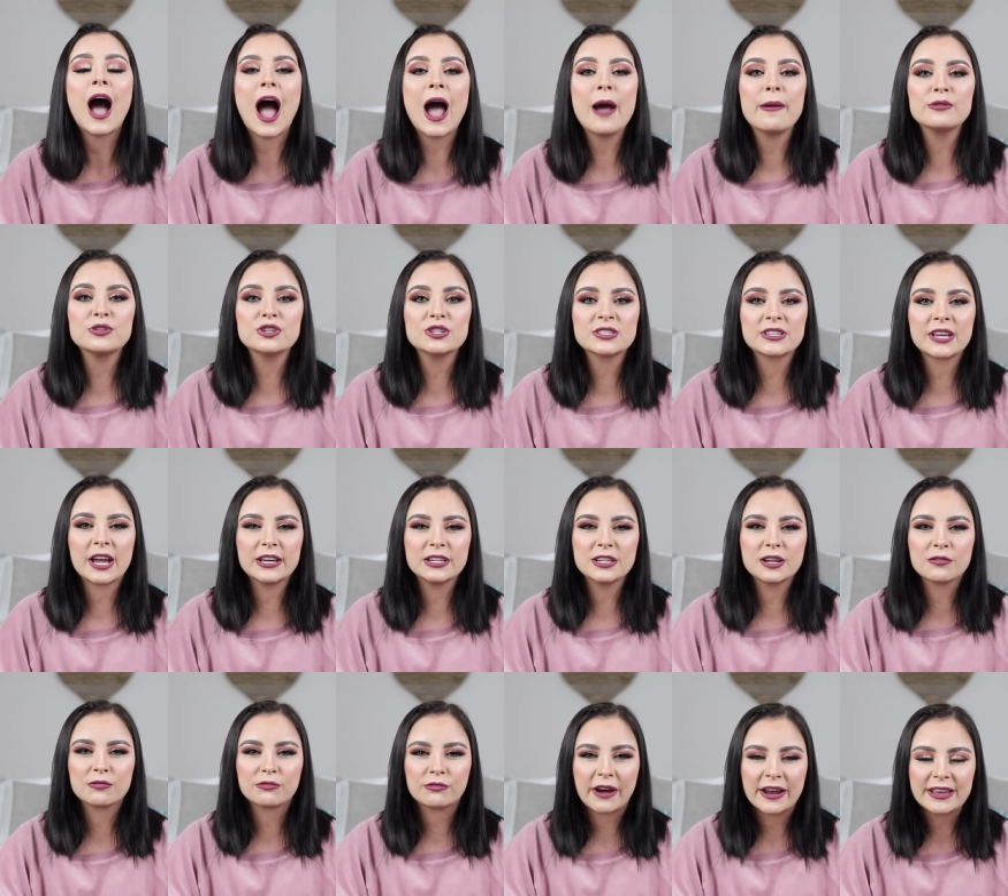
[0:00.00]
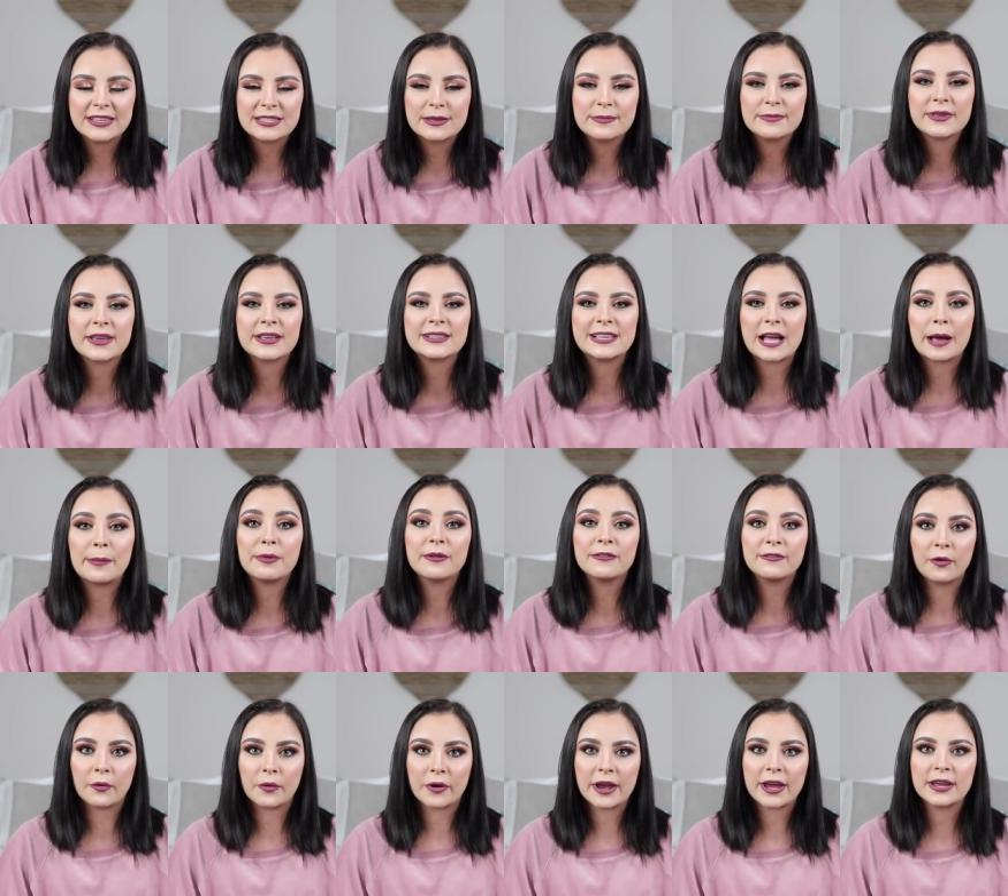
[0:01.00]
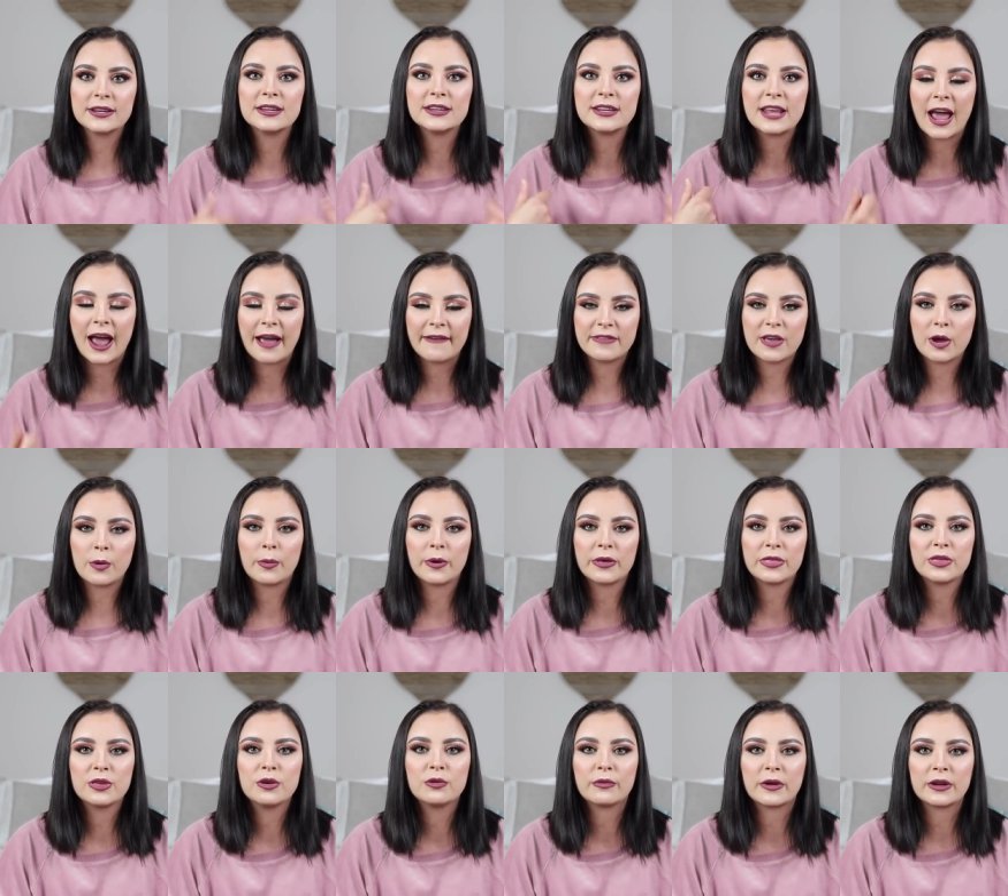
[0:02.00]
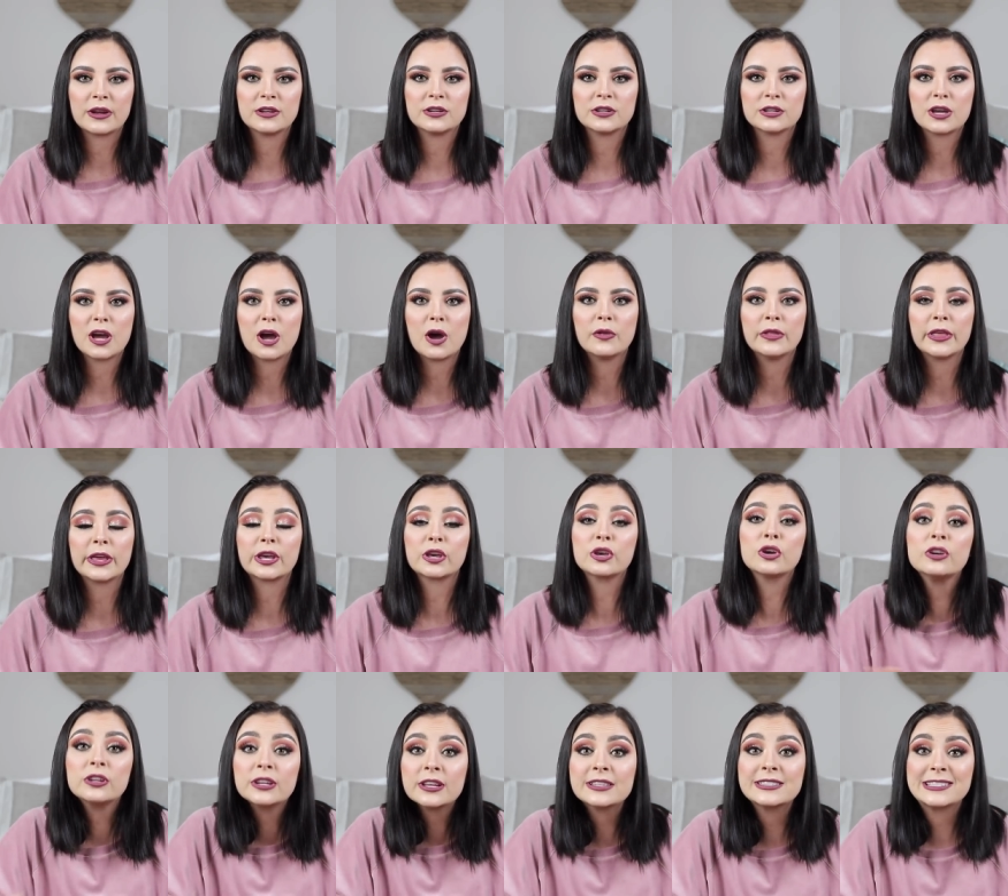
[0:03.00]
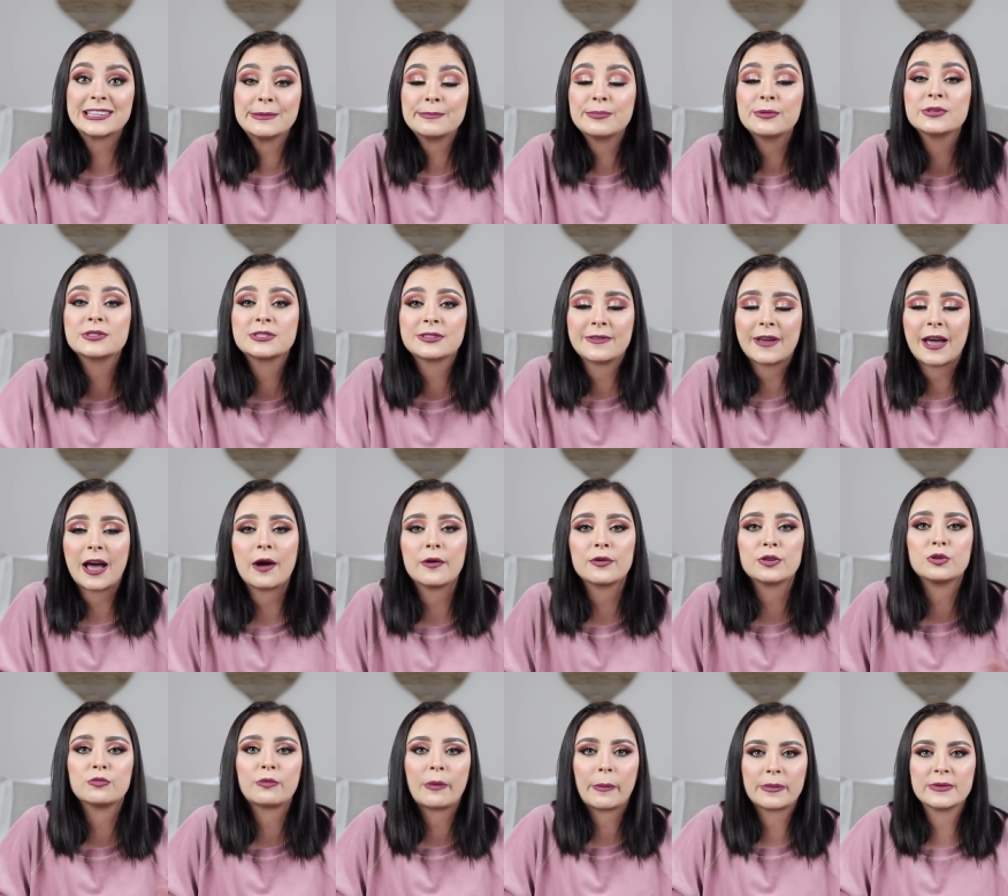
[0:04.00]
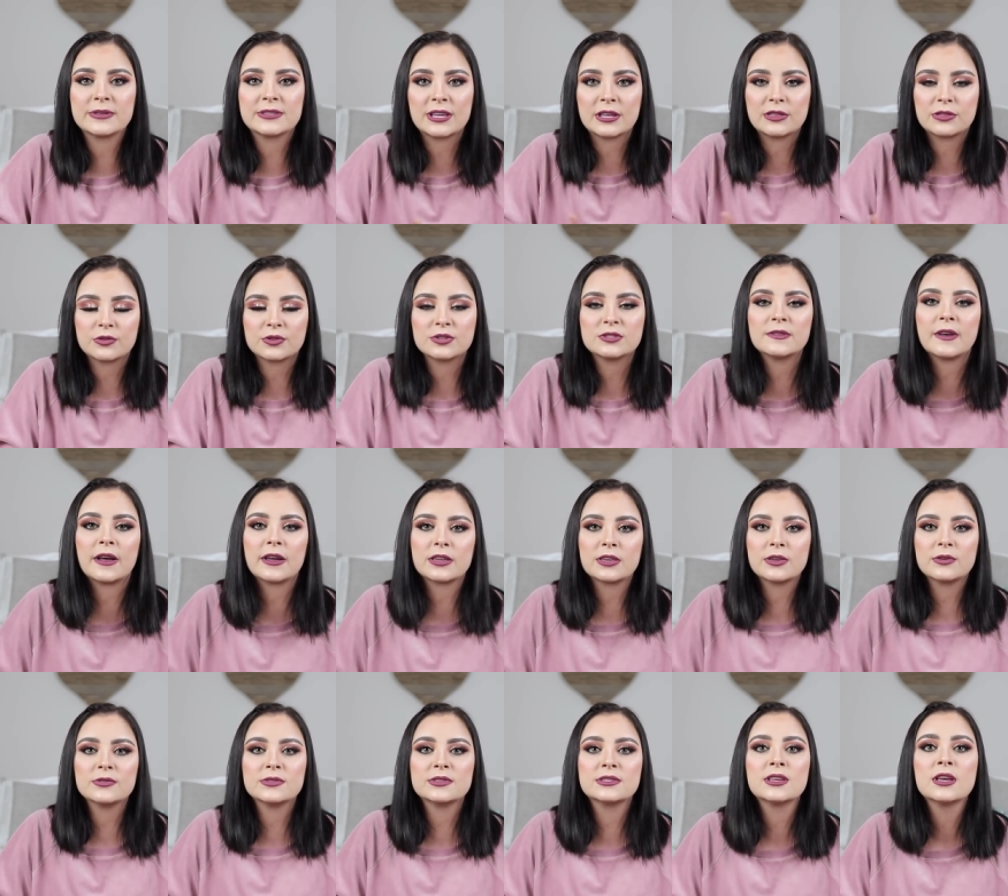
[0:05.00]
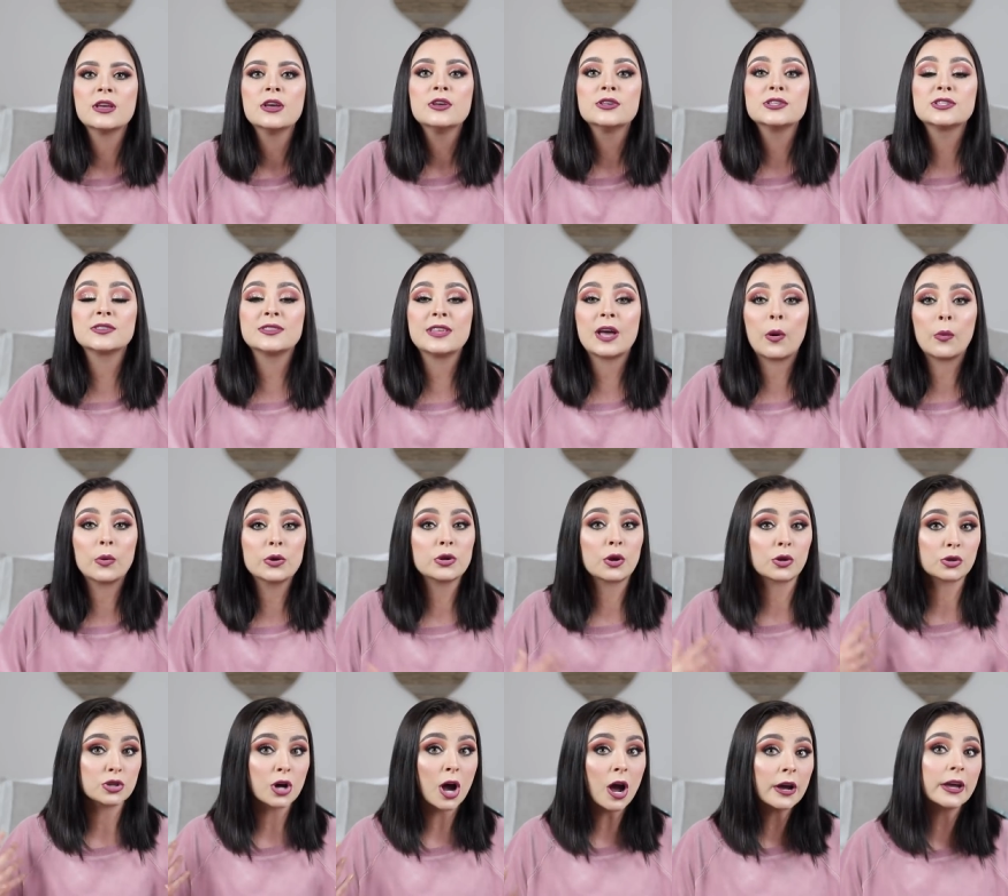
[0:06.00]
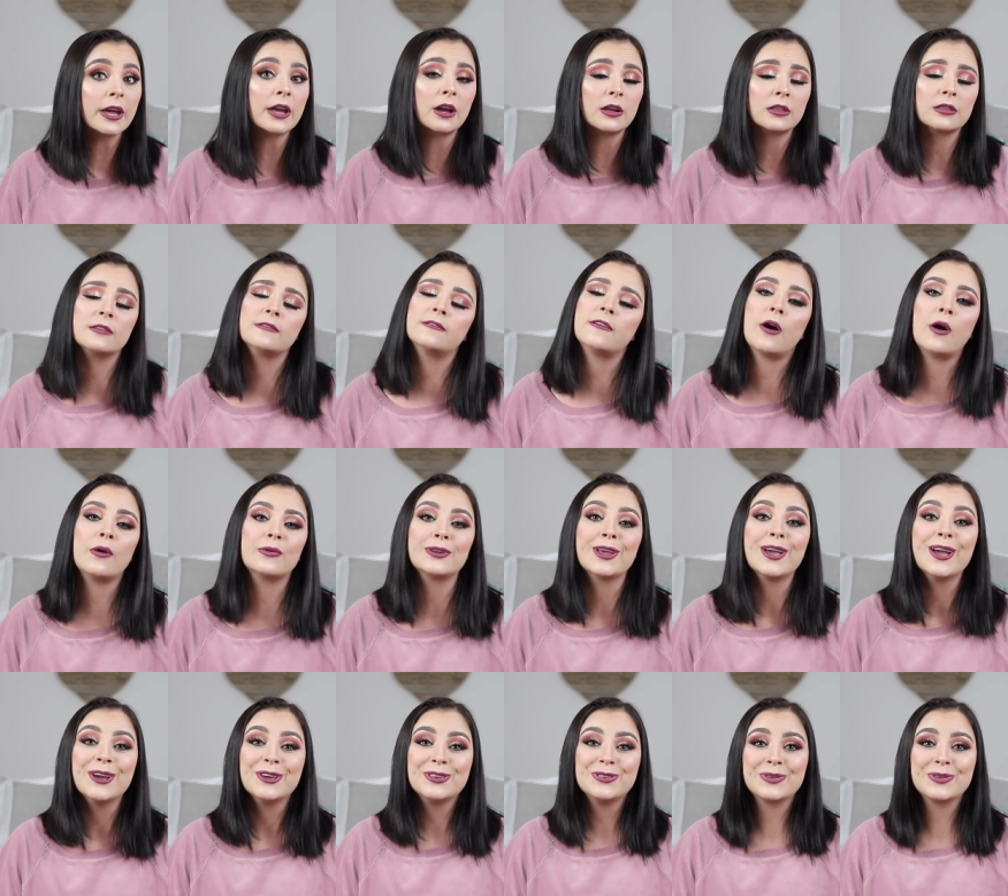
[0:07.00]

I would just kind of write some things out beforehand and have that with you ready to go, like good examples of how you represent those values, so that when you're talking on the phone,